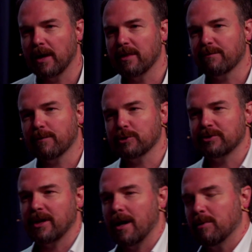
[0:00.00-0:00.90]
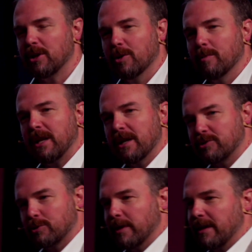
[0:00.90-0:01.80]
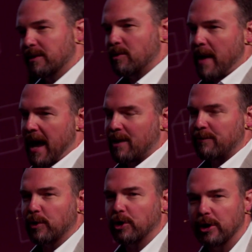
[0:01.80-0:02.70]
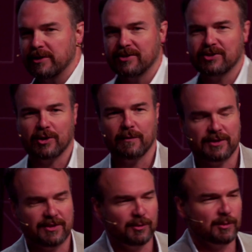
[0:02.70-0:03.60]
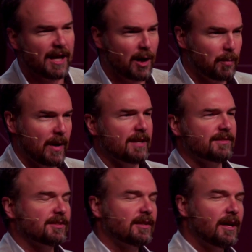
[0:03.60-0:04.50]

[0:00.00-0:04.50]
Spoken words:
by the first time in human history, the demand for goods and services was outpaced